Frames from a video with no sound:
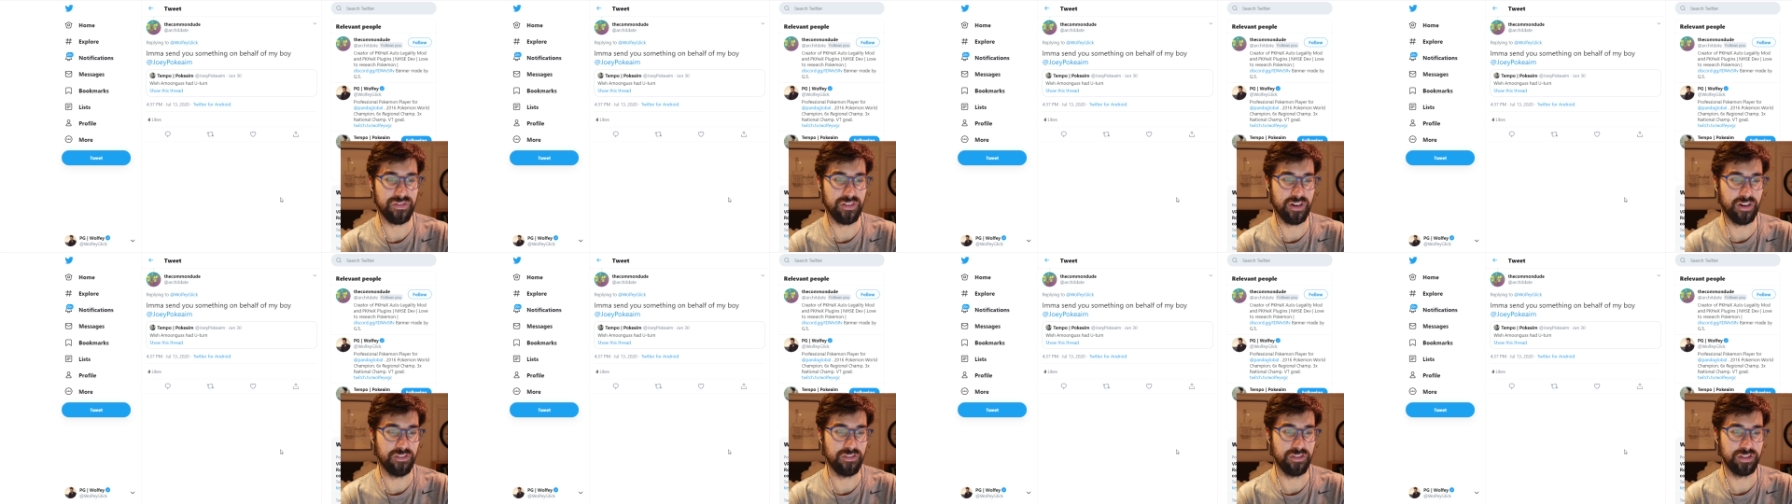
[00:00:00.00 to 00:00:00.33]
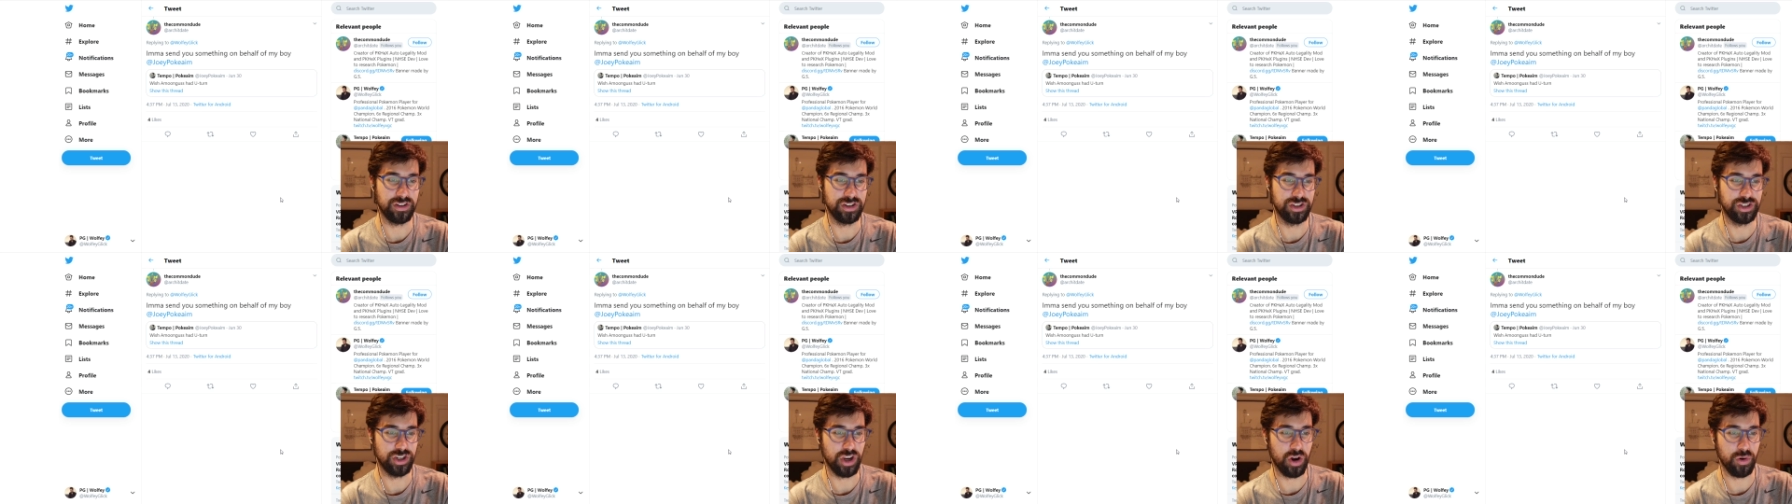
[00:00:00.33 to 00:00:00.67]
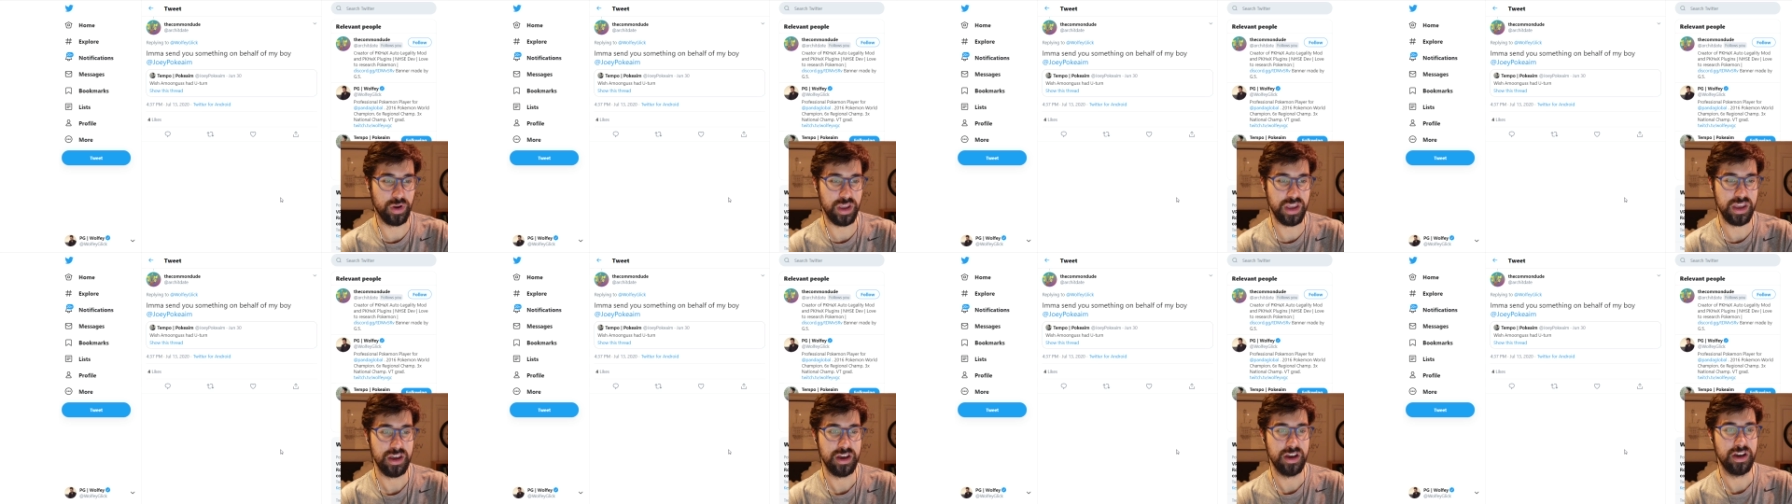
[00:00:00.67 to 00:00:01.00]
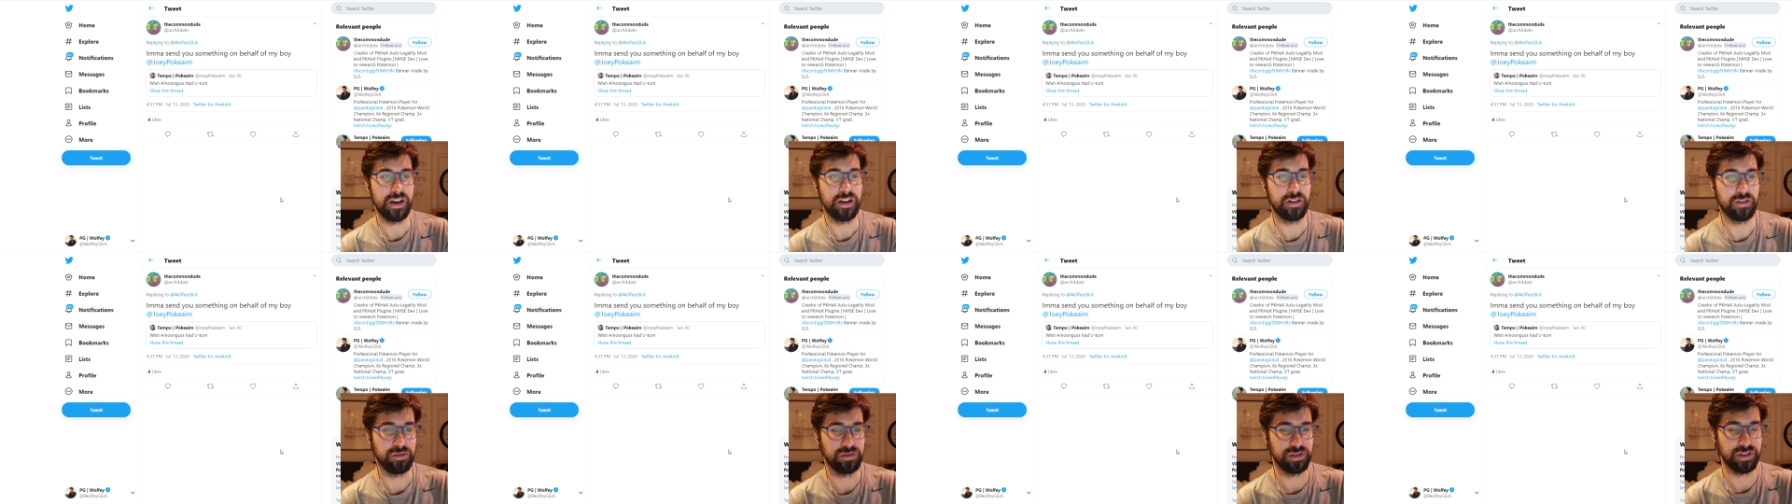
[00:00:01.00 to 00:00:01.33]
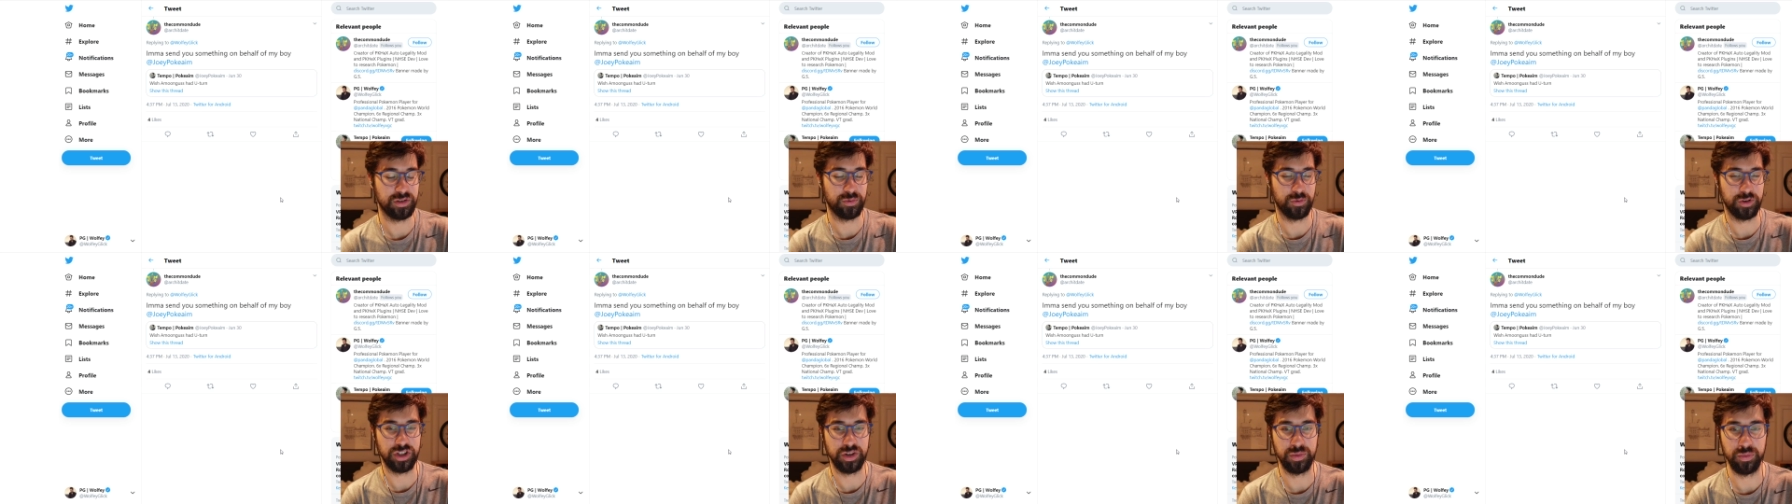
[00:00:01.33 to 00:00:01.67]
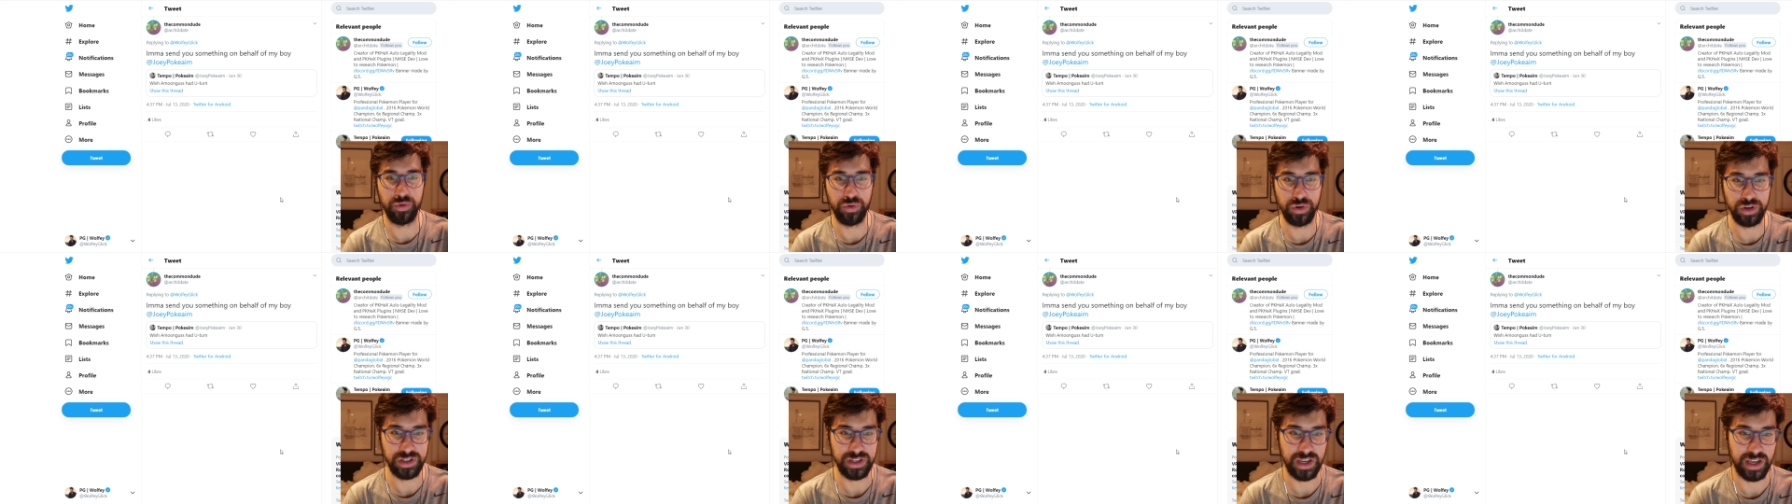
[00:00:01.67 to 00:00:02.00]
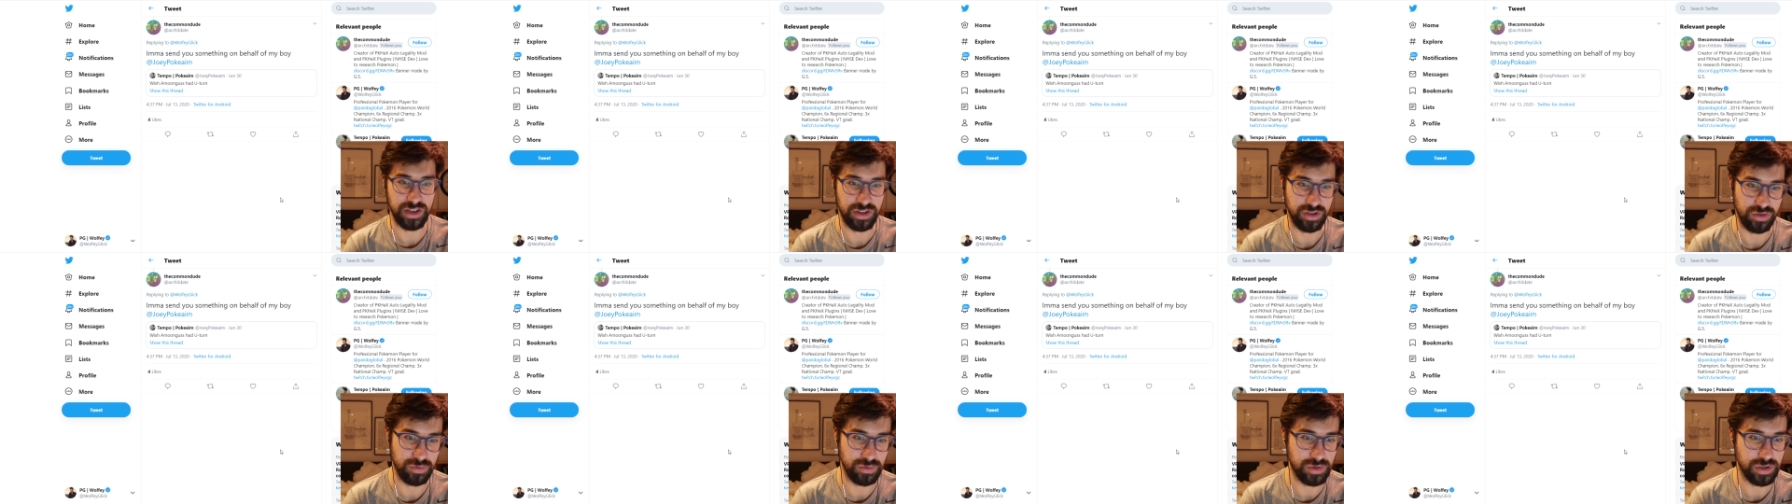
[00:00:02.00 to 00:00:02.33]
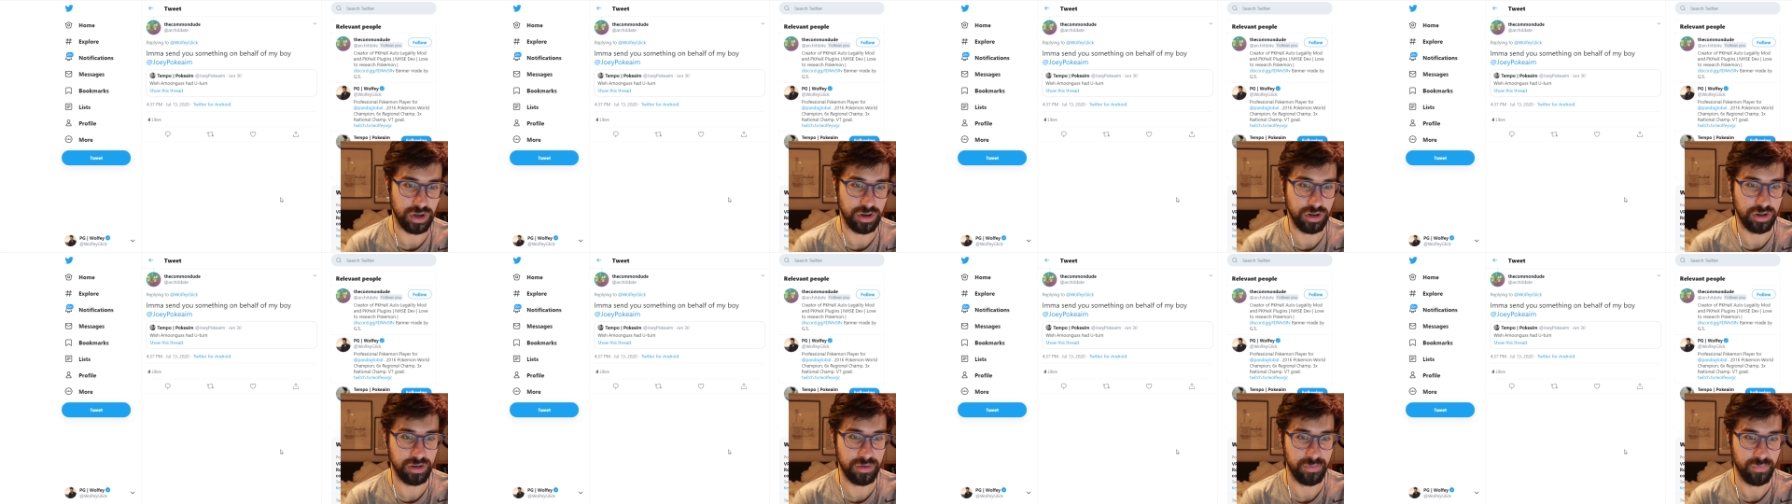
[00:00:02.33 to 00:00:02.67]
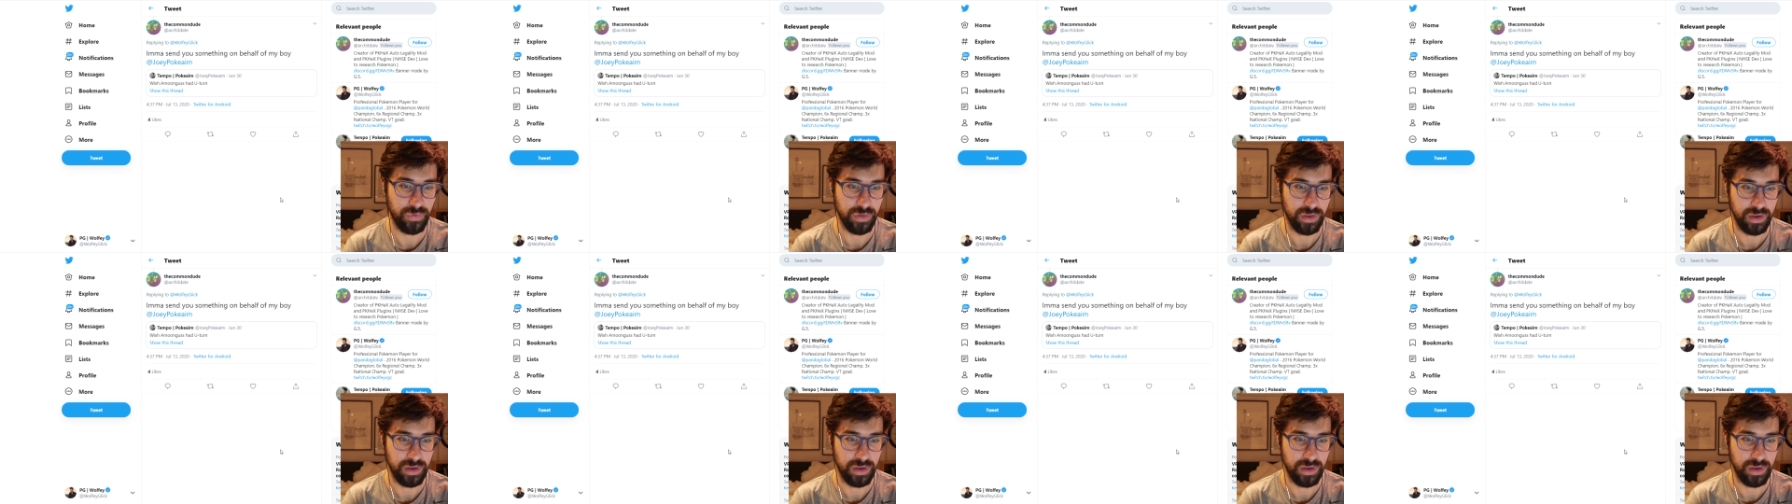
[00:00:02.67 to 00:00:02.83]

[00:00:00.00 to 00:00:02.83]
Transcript: of Joey, who says "Wish Wishamungas had U-turn.